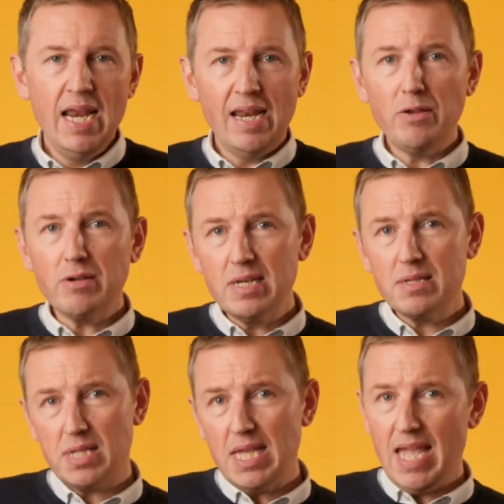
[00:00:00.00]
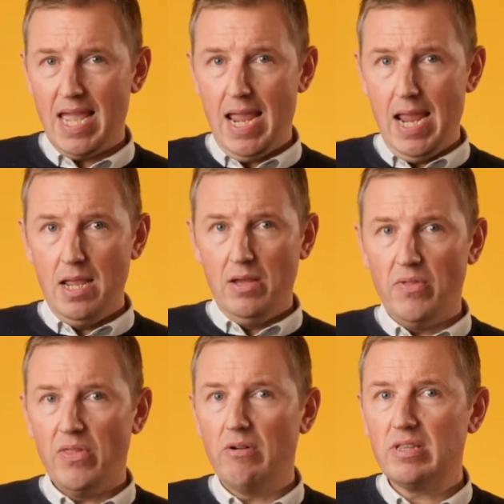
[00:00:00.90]
Now you can see here
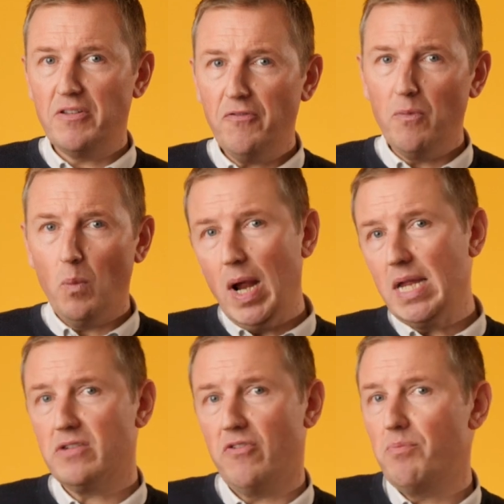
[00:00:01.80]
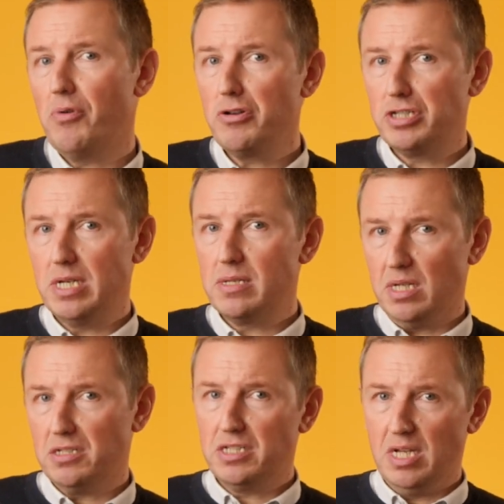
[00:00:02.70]
that there are different ways of approaching
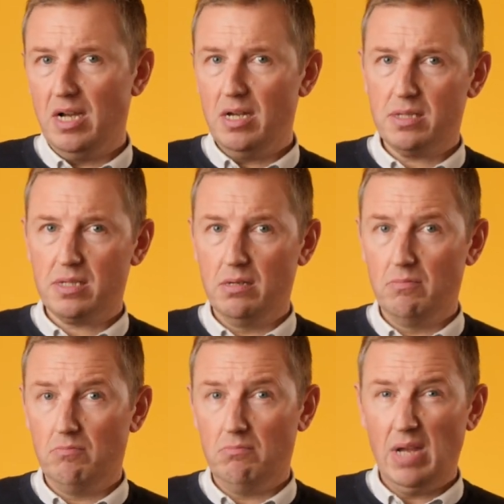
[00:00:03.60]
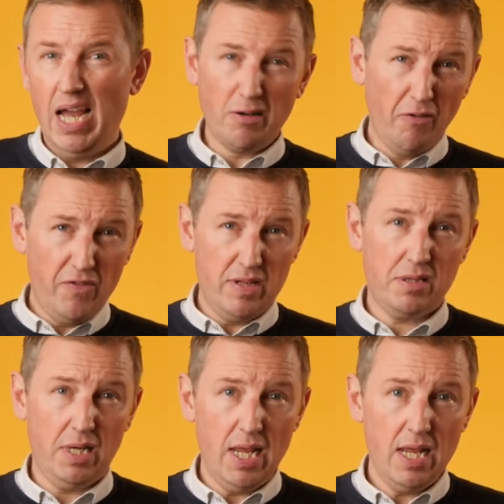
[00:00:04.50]
such a task, and
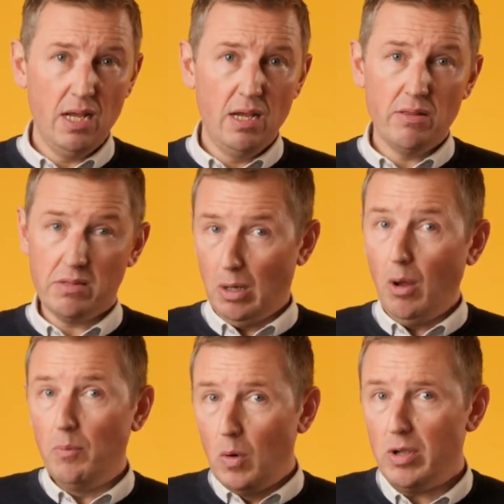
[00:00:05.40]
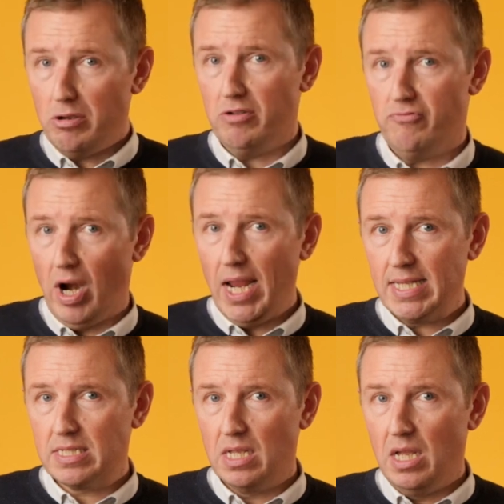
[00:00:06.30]
obviously there's a lot more you could
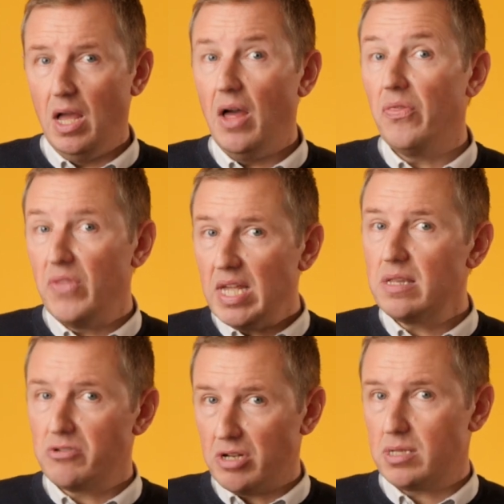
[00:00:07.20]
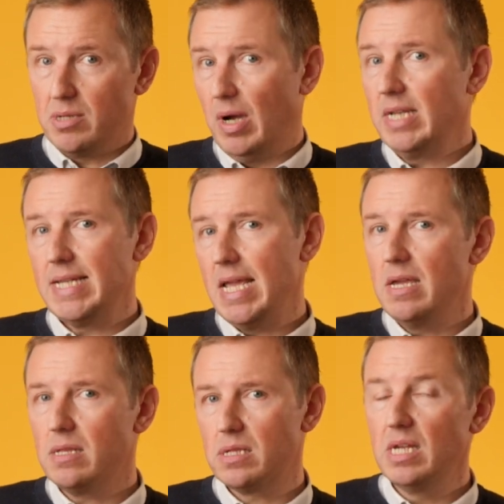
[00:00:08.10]
write. These are just some
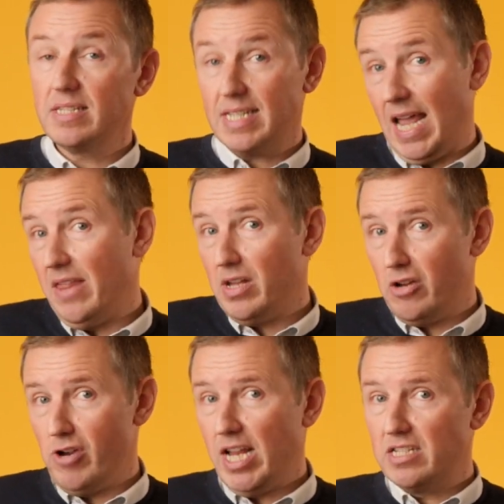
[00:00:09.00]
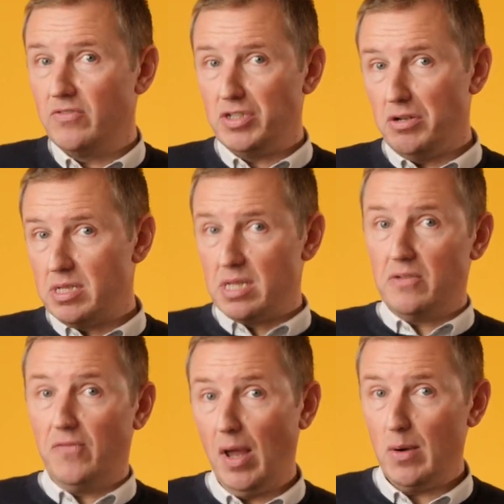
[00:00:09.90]
ideas to get the creative juices
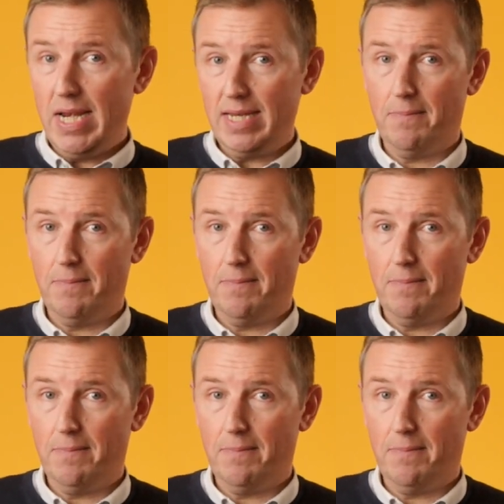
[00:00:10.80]
flowing.